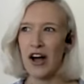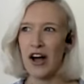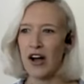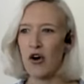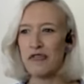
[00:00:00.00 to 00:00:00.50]

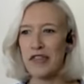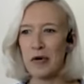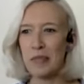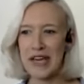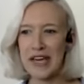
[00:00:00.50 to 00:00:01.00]
often there'll
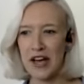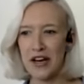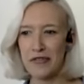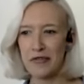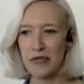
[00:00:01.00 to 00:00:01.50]
be
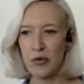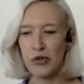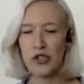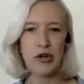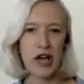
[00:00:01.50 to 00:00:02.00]
we'll
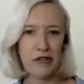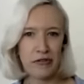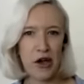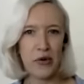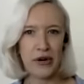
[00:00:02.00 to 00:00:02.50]
do like a
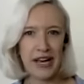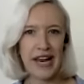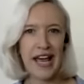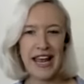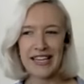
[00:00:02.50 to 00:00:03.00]
flow and
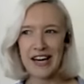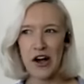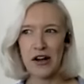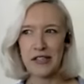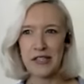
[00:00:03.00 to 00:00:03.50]
a lead
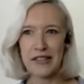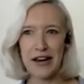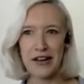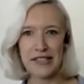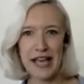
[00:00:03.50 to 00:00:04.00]
class, and then
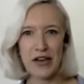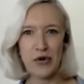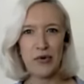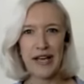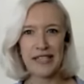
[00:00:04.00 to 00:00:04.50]
I'll say, oh,
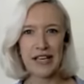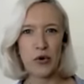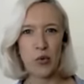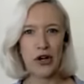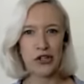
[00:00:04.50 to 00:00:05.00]
let's kind of
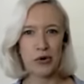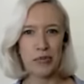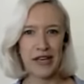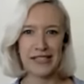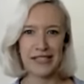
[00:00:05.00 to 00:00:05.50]
workshop
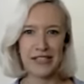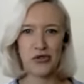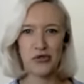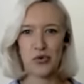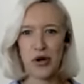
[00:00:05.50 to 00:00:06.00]
this,
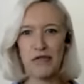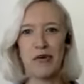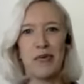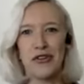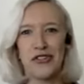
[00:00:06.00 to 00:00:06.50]
choose one of the
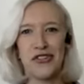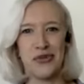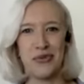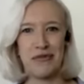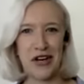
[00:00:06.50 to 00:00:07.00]
postures
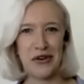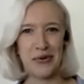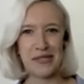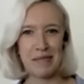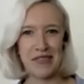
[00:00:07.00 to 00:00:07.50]
we've done or
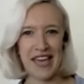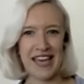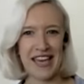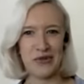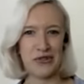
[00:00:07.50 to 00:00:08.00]

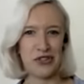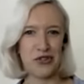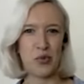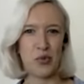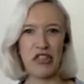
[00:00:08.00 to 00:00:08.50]
something, or
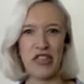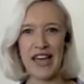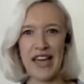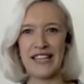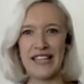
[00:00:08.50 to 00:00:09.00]
choose one
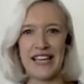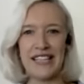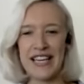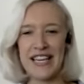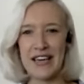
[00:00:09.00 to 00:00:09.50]
thing
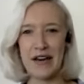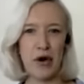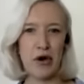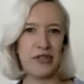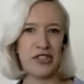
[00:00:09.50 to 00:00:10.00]
and take a
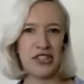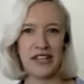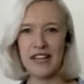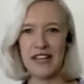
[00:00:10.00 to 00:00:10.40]
moment to